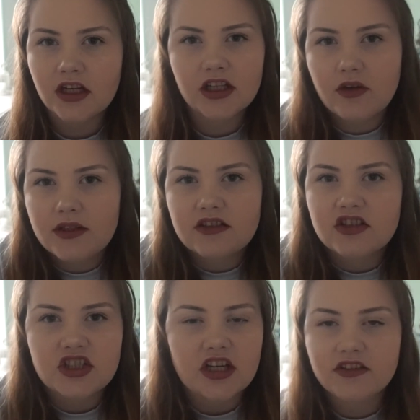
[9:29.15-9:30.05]
I know it's
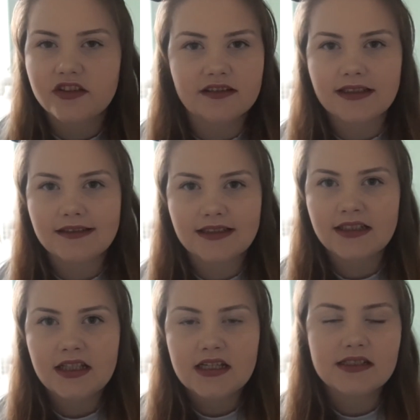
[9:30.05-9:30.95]
just as
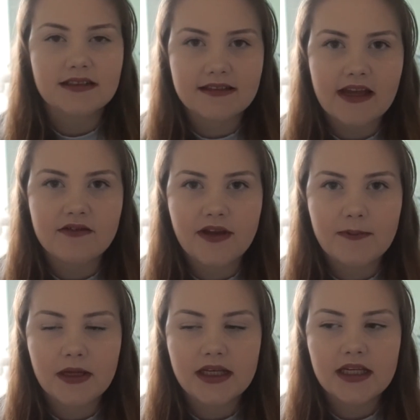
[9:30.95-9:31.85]
easy to save
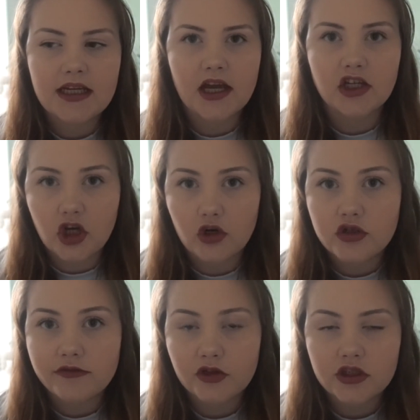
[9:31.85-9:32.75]
that money and go
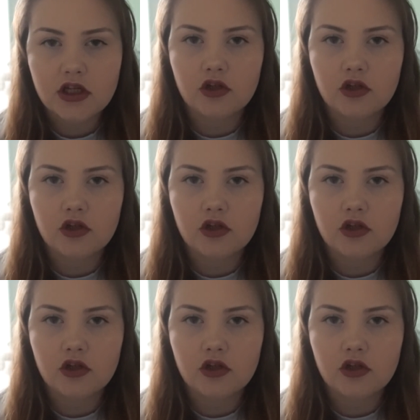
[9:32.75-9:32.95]
to Florida